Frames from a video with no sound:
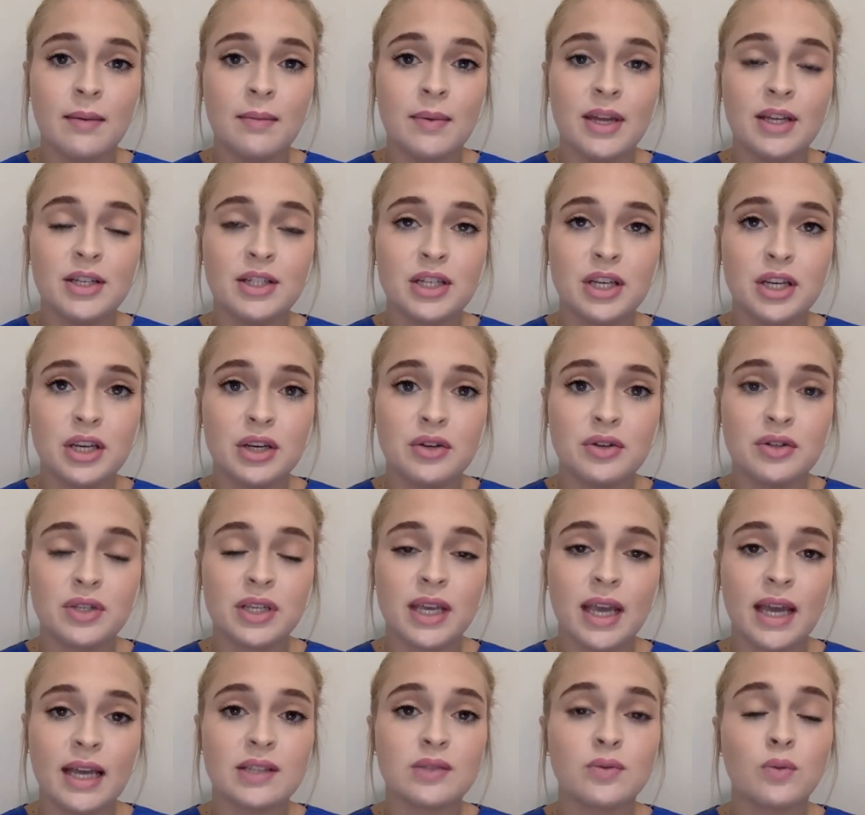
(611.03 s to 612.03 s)
and she usually
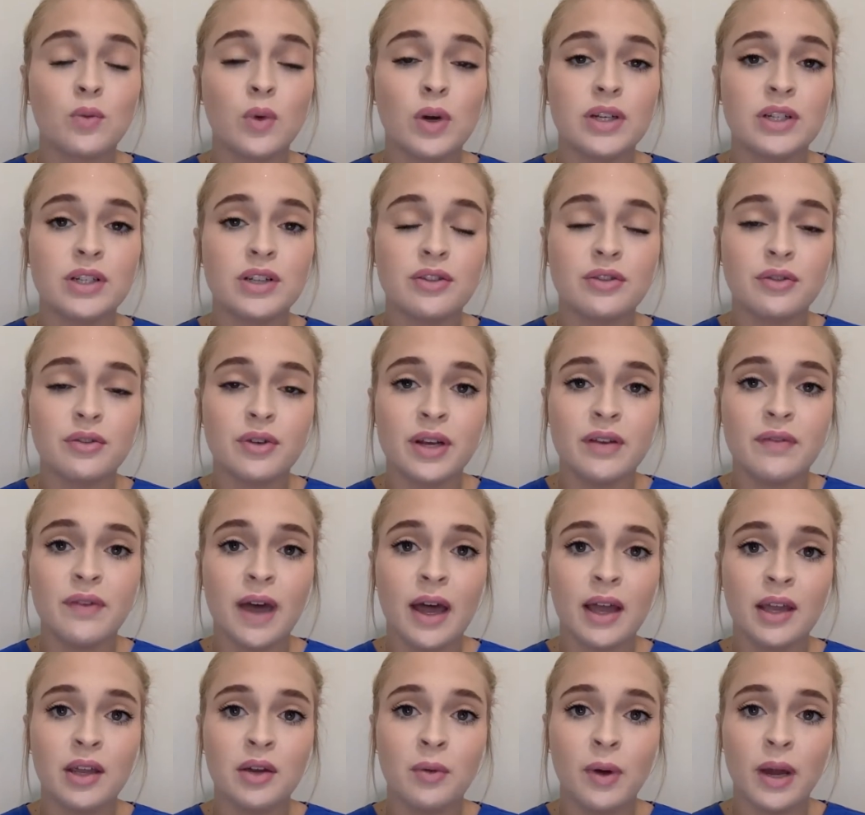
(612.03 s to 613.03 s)
has 1 to 3
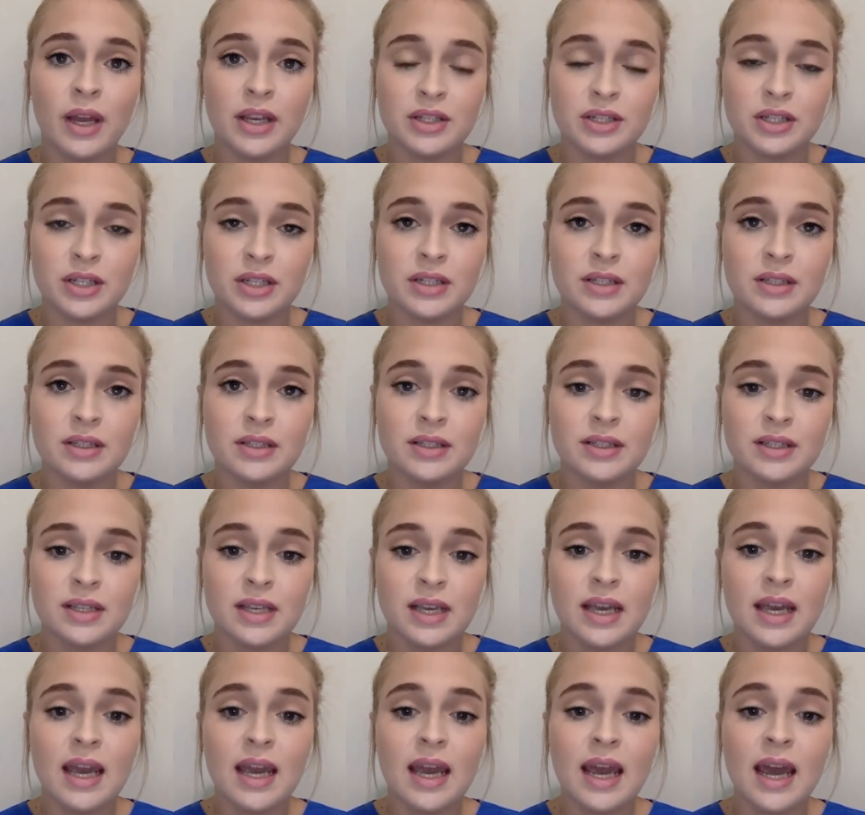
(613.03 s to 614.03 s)
evaluations,
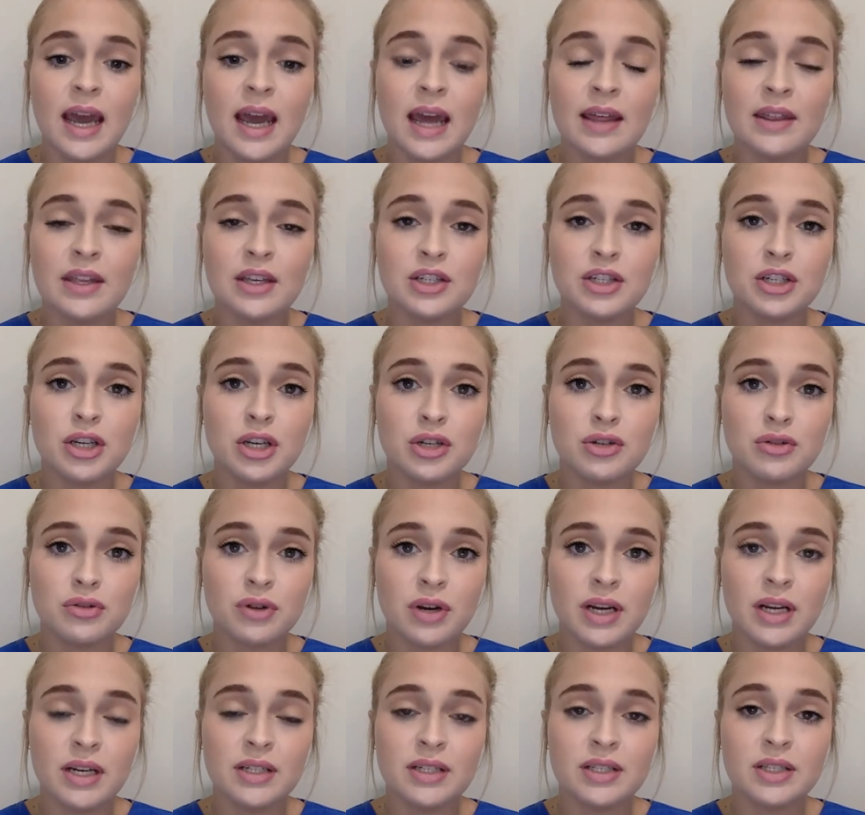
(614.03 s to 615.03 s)
and then she
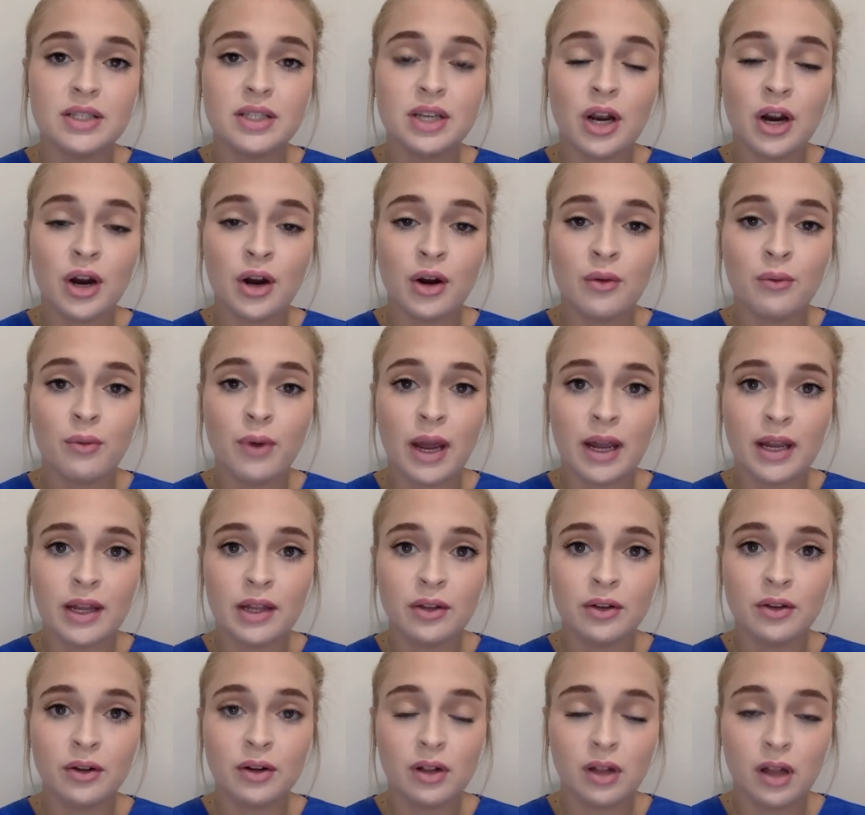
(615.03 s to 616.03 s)
treats her
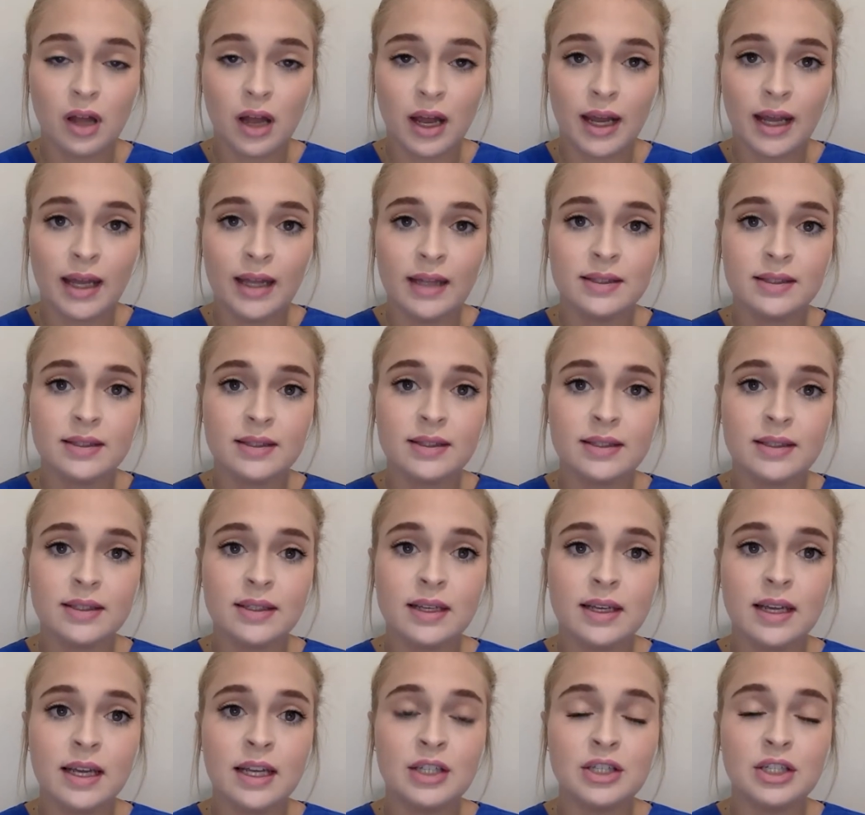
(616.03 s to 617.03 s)
regular clients,
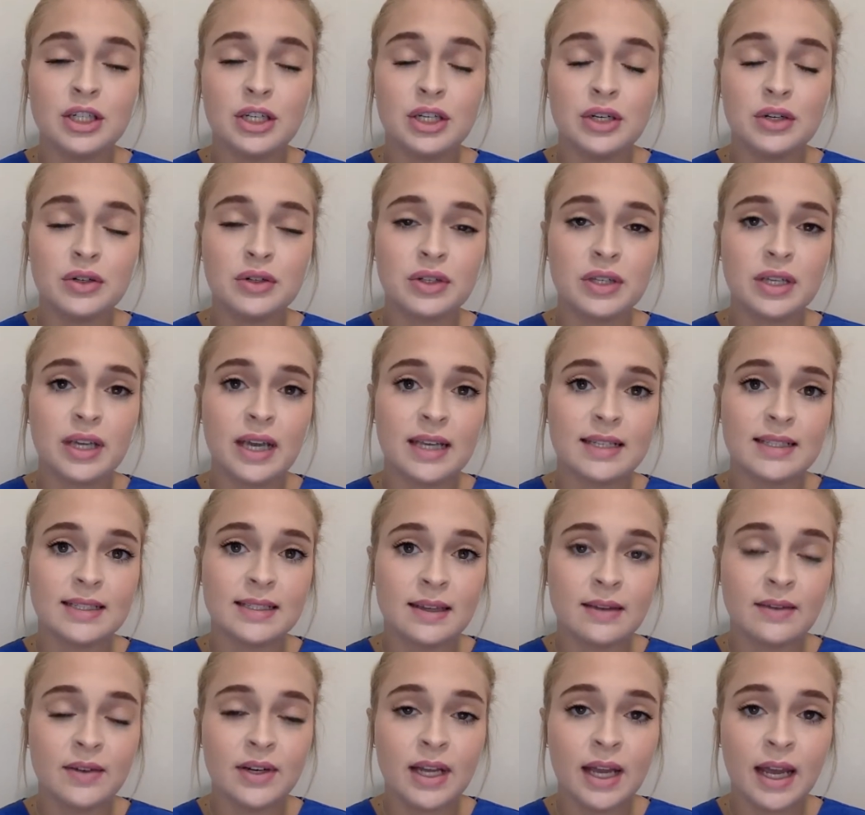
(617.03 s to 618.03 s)
and she usually has
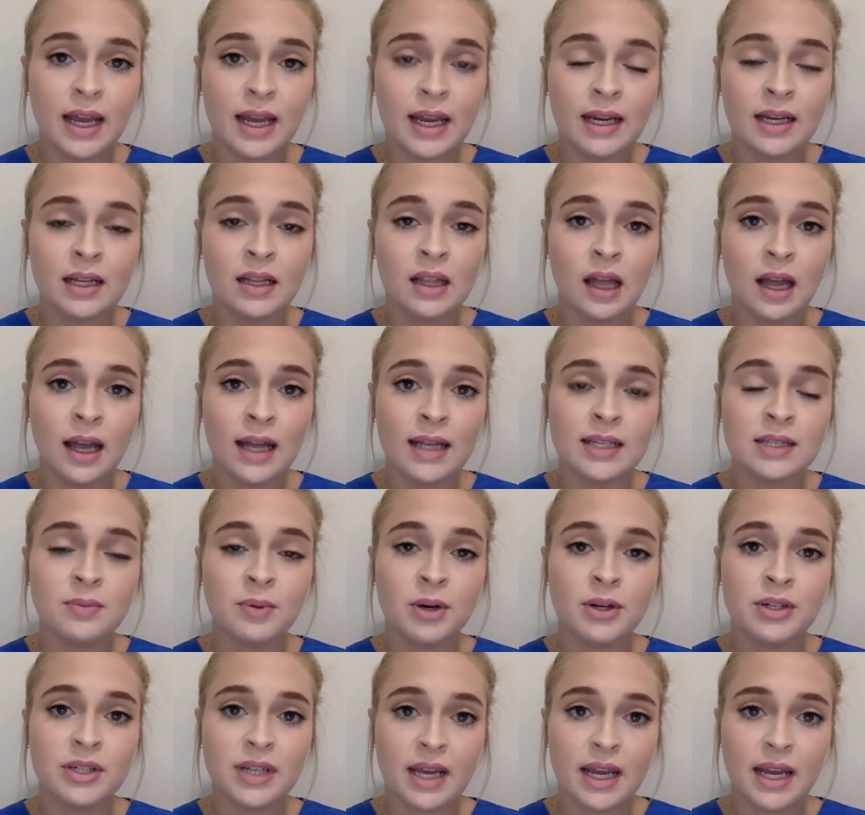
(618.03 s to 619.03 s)
7 to 8 clients
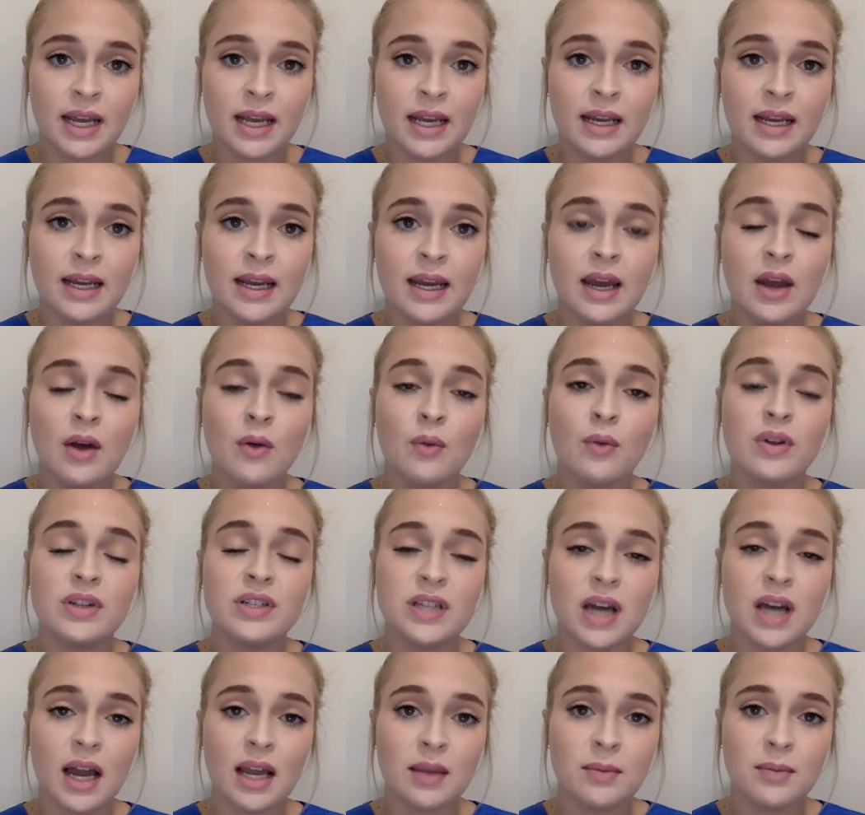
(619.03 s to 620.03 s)
per day with
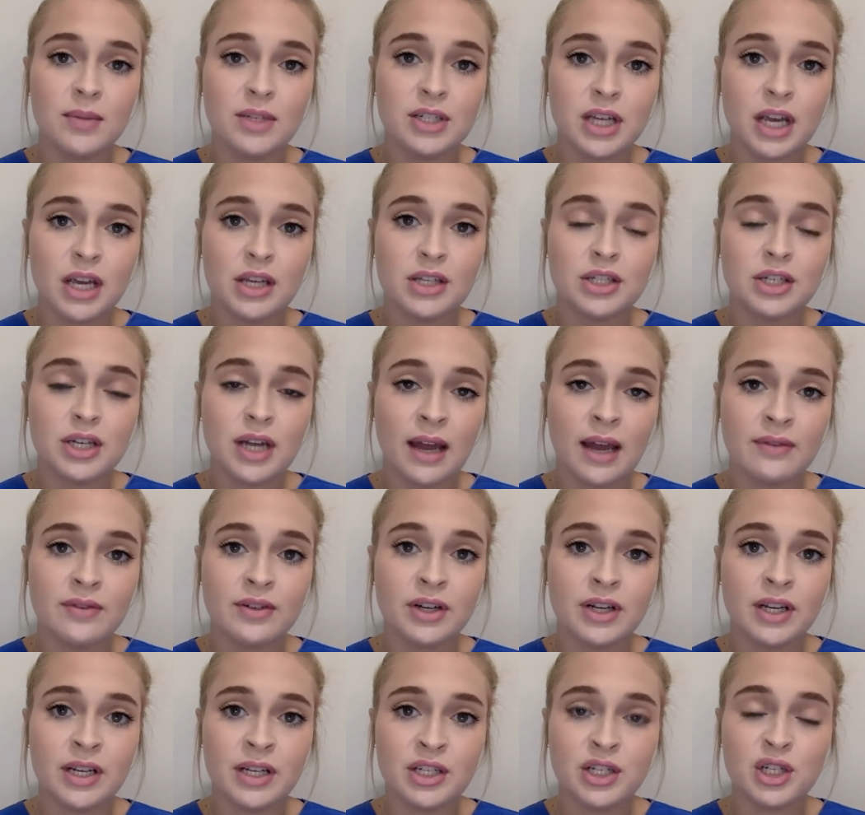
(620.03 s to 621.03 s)
documentation after
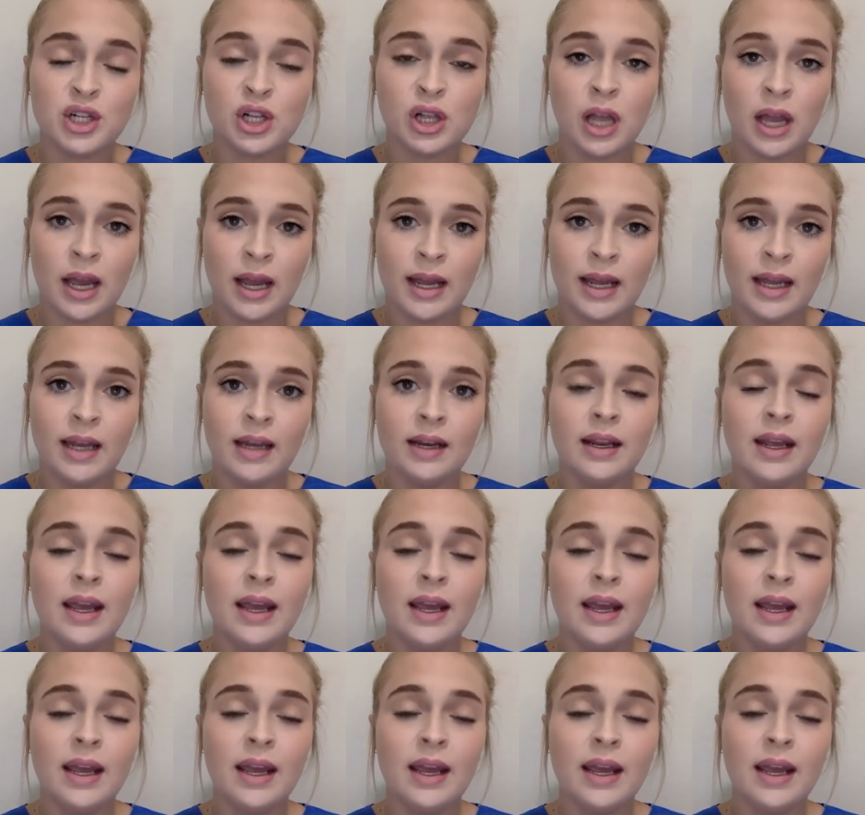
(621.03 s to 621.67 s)
each client.